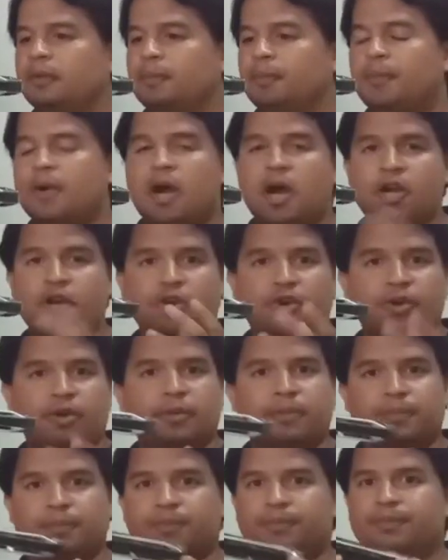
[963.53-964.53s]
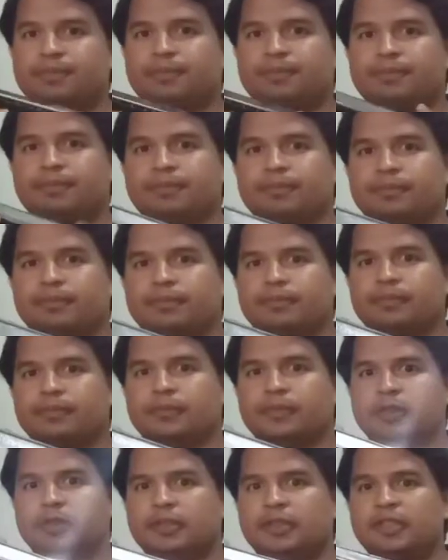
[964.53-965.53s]
pattern,
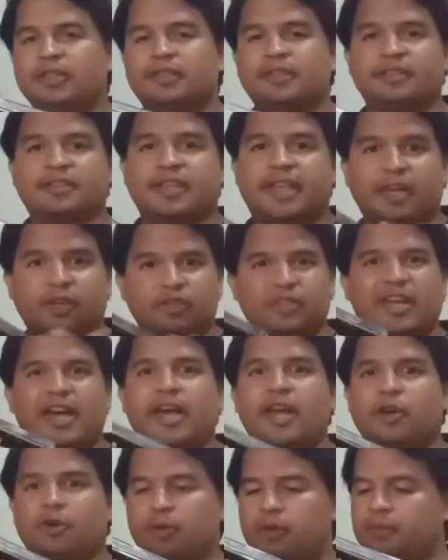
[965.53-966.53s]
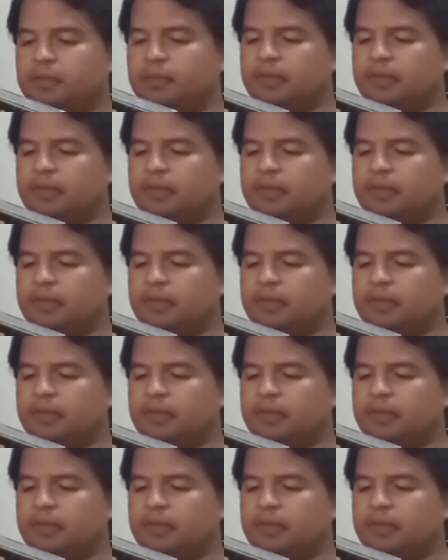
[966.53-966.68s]
this scale diagram,